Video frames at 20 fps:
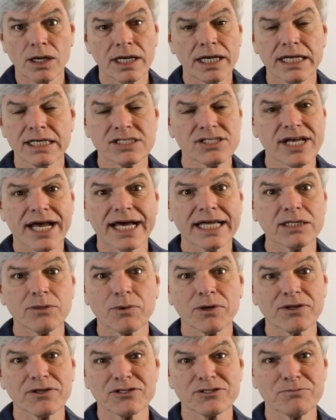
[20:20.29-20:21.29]
exactly
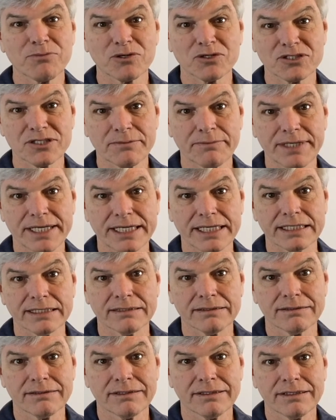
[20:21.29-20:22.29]
where they're supposed to be,
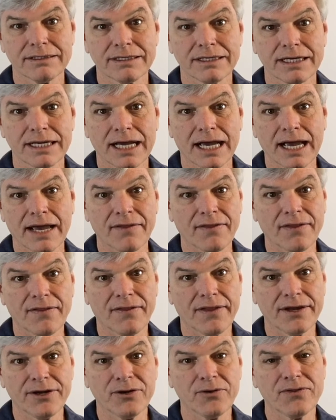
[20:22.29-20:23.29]
and then
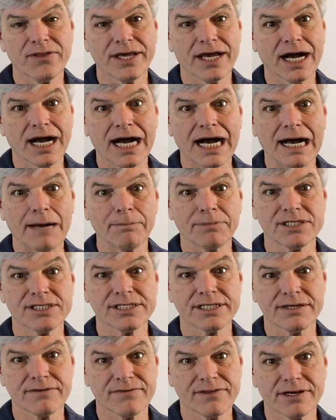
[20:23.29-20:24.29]
they do the
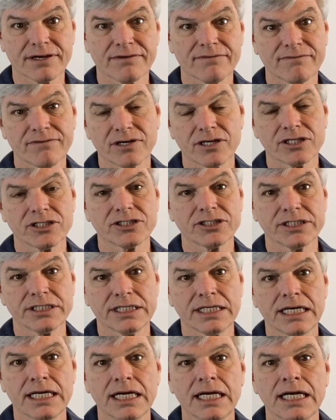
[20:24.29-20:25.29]
opposite of the conversion.